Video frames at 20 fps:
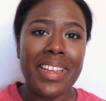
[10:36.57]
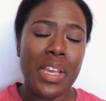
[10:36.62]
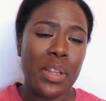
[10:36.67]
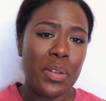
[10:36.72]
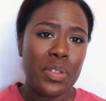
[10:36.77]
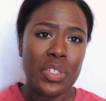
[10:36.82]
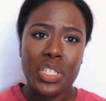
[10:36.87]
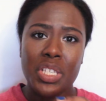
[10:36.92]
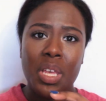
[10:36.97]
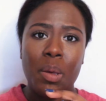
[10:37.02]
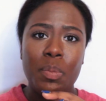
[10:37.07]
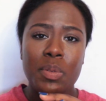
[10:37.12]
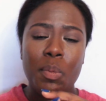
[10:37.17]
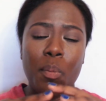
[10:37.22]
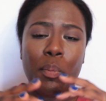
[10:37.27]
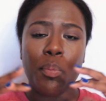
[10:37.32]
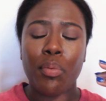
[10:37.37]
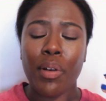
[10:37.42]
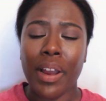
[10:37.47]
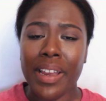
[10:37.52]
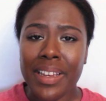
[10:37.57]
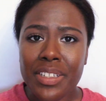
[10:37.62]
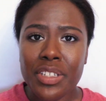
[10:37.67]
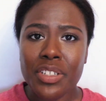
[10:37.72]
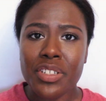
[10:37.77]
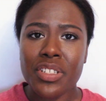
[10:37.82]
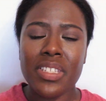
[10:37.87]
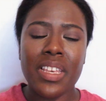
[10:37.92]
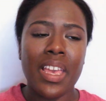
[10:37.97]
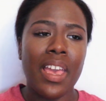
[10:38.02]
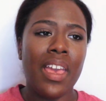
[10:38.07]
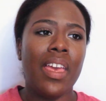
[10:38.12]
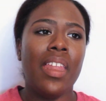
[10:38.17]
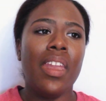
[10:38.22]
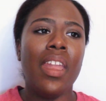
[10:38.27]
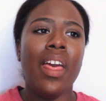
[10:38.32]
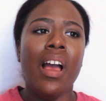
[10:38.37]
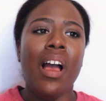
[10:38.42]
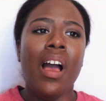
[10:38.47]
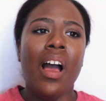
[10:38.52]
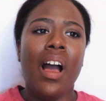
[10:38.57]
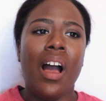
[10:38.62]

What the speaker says: it just helps brighten your skin,